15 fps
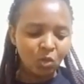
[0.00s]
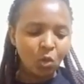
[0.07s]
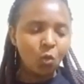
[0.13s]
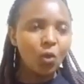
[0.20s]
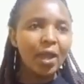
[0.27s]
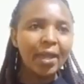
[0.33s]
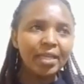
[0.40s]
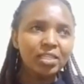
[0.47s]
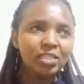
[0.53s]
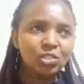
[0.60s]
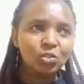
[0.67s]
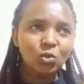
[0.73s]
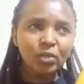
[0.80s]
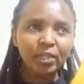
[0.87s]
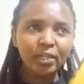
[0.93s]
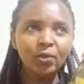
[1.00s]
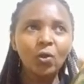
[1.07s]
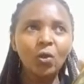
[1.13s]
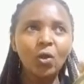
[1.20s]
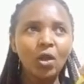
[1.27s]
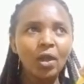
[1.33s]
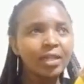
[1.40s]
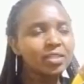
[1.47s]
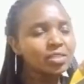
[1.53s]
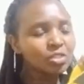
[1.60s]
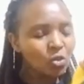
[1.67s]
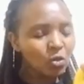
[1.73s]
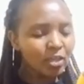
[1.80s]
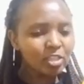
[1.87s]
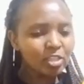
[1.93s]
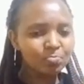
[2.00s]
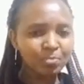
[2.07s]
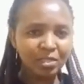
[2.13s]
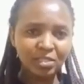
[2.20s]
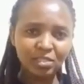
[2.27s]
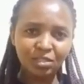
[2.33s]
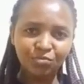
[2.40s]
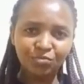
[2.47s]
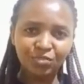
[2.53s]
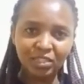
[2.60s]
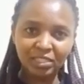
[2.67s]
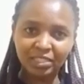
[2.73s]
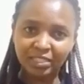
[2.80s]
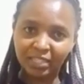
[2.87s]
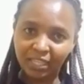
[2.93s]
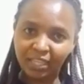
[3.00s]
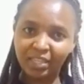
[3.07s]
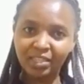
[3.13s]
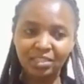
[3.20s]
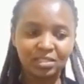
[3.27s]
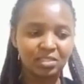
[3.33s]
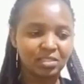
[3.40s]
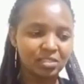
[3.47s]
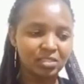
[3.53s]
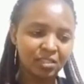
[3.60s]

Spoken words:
Why is cooking oil so expensive these days?